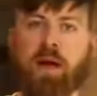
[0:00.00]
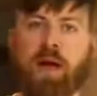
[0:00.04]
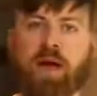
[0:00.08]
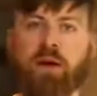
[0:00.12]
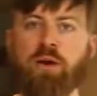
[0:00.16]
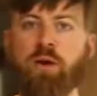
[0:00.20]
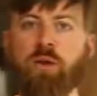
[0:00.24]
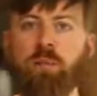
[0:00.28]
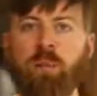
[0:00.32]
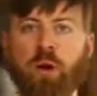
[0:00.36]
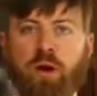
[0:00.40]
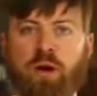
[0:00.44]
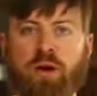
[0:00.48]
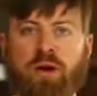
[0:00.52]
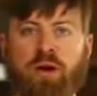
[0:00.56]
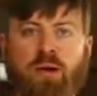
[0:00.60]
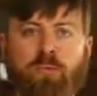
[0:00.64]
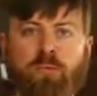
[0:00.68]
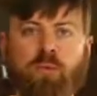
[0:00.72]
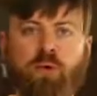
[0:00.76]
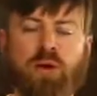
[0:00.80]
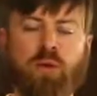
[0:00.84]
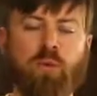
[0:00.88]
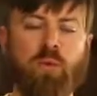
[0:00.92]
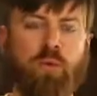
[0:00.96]
know marketing
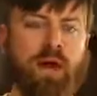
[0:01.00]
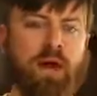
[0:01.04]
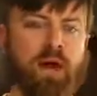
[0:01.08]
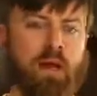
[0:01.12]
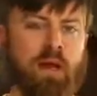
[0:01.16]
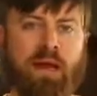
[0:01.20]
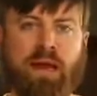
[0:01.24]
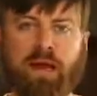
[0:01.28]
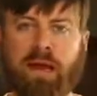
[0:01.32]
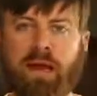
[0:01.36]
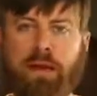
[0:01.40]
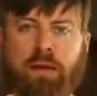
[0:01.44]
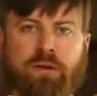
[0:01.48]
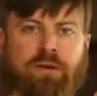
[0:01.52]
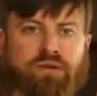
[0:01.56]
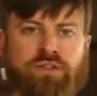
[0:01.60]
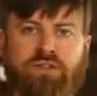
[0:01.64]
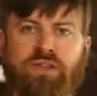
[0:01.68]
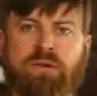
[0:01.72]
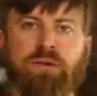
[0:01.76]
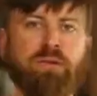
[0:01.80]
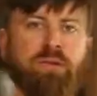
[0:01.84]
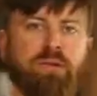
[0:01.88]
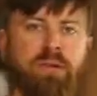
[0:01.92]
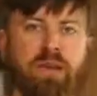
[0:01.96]
pretty well, and I
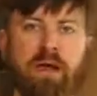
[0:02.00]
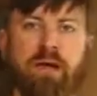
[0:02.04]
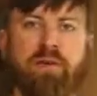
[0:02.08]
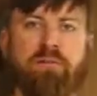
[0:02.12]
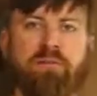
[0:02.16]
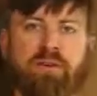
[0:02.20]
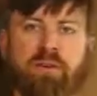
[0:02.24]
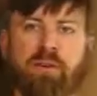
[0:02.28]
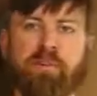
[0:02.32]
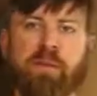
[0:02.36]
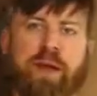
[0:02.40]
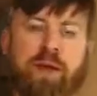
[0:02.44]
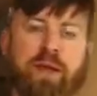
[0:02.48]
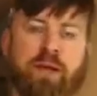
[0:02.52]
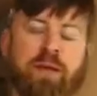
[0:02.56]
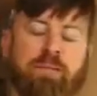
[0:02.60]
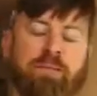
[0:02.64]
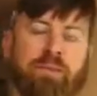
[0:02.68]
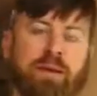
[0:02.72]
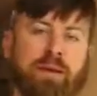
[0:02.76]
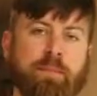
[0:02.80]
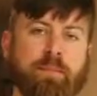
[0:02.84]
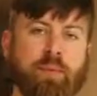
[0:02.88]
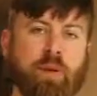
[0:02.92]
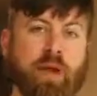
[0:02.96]
just love debating
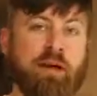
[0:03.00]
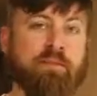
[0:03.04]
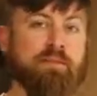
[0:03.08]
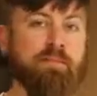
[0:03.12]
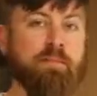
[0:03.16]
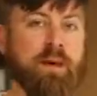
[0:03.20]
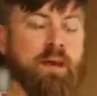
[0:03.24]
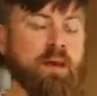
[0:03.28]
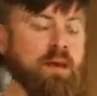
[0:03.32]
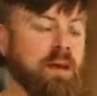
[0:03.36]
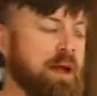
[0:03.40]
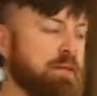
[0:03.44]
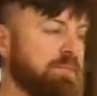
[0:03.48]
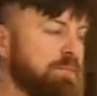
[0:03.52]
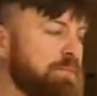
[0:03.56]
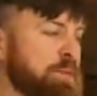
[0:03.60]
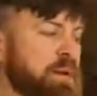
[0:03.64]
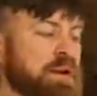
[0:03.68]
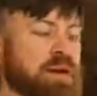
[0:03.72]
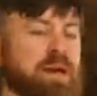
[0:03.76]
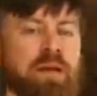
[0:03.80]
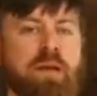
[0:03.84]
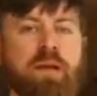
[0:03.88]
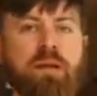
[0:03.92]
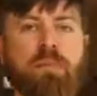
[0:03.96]
people. I've
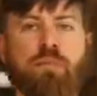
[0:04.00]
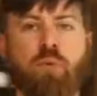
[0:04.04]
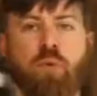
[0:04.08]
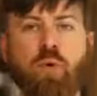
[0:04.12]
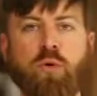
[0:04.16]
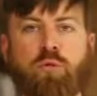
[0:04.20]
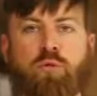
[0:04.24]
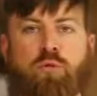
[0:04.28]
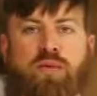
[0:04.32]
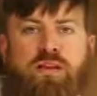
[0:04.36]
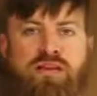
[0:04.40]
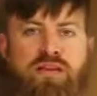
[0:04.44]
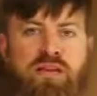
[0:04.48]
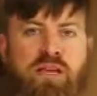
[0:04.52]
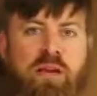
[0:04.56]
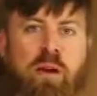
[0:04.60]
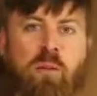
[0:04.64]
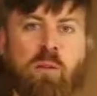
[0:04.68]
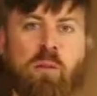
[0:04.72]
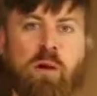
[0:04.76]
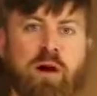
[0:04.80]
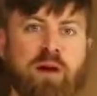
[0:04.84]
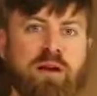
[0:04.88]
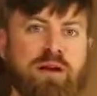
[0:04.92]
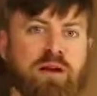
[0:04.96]
been getting bored recently. I
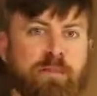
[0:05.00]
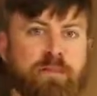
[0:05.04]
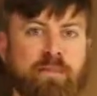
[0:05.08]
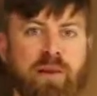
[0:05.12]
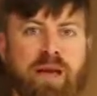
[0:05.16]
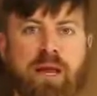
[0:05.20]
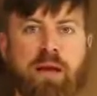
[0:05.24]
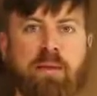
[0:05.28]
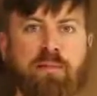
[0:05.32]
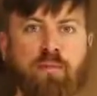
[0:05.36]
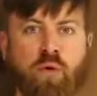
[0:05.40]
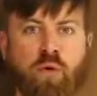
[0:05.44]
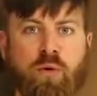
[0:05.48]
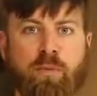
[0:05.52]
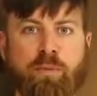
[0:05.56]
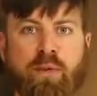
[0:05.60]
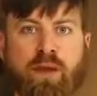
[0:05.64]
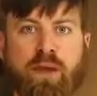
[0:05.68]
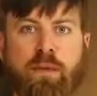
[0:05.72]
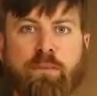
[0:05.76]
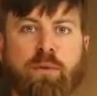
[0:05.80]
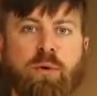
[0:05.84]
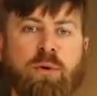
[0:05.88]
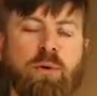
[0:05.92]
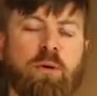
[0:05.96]
want to debate more
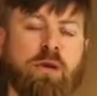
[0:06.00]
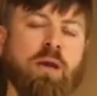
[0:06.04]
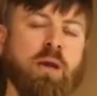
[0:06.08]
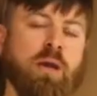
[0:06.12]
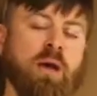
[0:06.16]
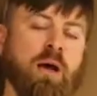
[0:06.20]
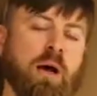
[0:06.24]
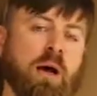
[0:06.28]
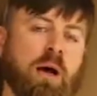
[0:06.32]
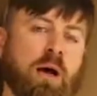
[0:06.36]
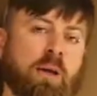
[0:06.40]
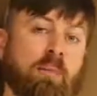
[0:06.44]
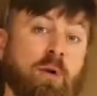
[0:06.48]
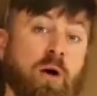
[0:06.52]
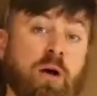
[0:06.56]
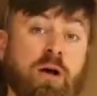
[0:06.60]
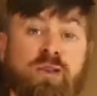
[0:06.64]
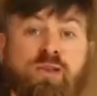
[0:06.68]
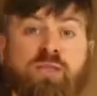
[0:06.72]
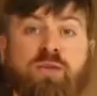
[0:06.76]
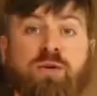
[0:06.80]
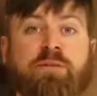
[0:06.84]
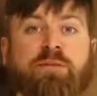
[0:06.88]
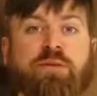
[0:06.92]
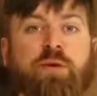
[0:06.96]
people.
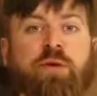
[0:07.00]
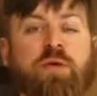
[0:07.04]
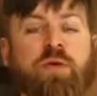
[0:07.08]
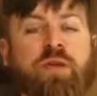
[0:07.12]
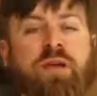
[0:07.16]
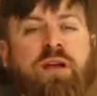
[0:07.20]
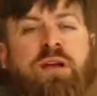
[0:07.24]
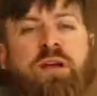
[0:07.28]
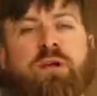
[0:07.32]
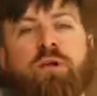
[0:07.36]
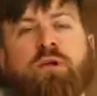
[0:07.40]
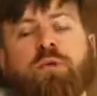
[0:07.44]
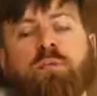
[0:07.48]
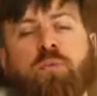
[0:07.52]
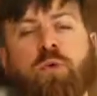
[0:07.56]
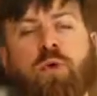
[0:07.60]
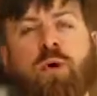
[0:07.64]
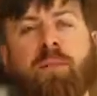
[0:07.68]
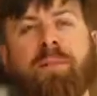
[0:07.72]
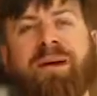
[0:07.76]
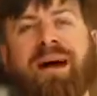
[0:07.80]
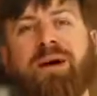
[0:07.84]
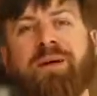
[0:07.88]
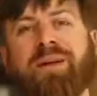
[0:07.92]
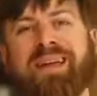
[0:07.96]
Also, if you're looking to learn more
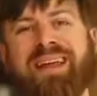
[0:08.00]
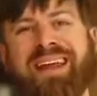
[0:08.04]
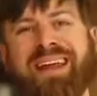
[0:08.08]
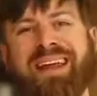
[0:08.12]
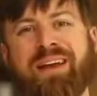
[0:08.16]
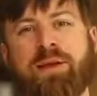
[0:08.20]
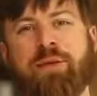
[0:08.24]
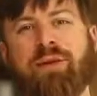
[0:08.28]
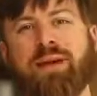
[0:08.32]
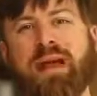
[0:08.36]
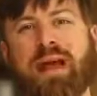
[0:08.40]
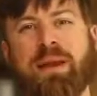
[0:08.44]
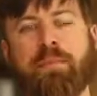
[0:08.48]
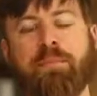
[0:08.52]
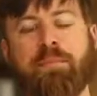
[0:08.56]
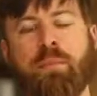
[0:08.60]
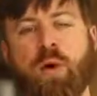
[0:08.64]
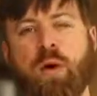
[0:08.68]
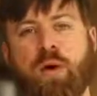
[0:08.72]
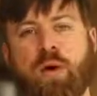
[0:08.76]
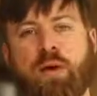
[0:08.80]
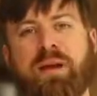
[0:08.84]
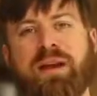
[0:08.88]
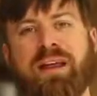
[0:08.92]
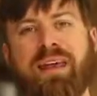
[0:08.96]
about internet
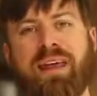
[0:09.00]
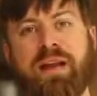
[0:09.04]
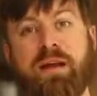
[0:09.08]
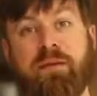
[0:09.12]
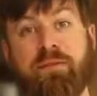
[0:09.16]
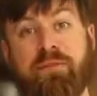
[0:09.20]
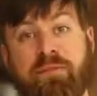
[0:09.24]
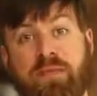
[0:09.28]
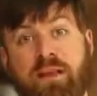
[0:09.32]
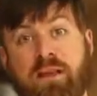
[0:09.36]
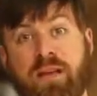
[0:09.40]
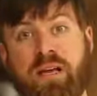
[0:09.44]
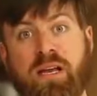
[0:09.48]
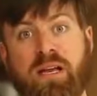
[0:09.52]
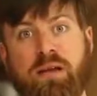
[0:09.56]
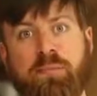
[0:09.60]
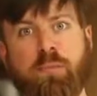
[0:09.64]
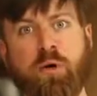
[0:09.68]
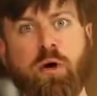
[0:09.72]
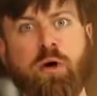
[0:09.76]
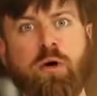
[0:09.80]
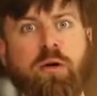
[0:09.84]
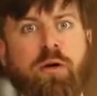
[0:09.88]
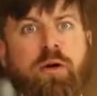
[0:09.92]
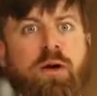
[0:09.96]
marketing and affiliate
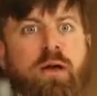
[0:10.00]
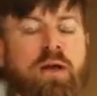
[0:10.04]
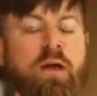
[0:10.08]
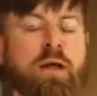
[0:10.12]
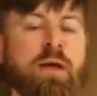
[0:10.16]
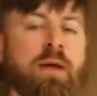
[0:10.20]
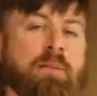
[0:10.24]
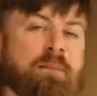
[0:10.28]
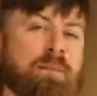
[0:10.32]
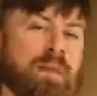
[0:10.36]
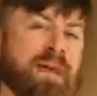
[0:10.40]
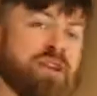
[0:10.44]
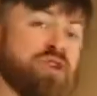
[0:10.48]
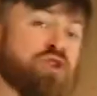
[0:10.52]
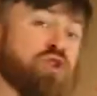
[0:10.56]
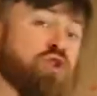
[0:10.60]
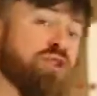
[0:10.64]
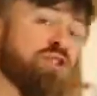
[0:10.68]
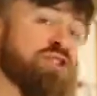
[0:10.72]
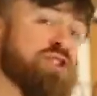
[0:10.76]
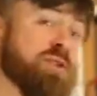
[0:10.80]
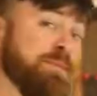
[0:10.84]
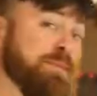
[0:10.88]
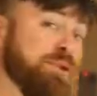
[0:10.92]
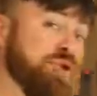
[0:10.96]
marketing, make sure to
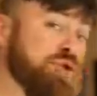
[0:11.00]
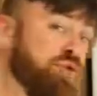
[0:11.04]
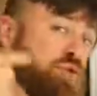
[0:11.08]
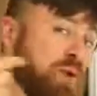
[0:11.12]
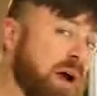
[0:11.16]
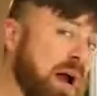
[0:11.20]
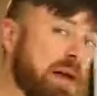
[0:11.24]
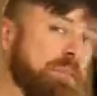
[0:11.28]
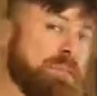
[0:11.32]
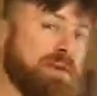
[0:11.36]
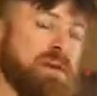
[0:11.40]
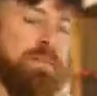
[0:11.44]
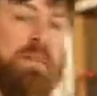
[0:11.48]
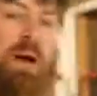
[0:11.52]
subscribe to